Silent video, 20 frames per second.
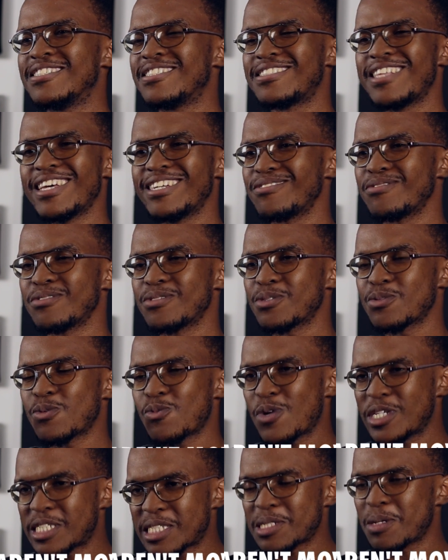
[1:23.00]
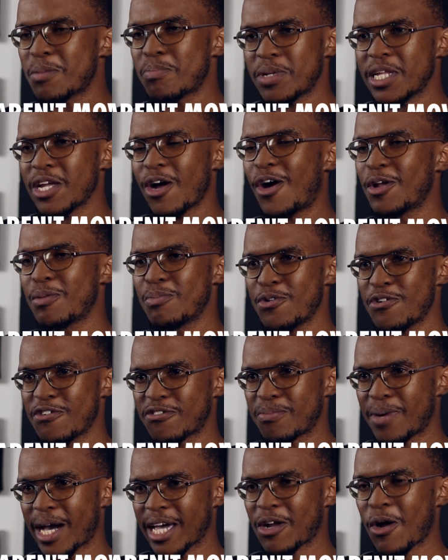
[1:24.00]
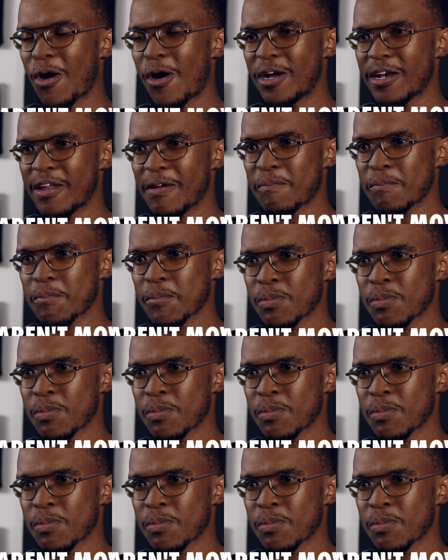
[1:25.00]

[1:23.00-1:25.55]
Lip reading: then we simply aren't moved by God.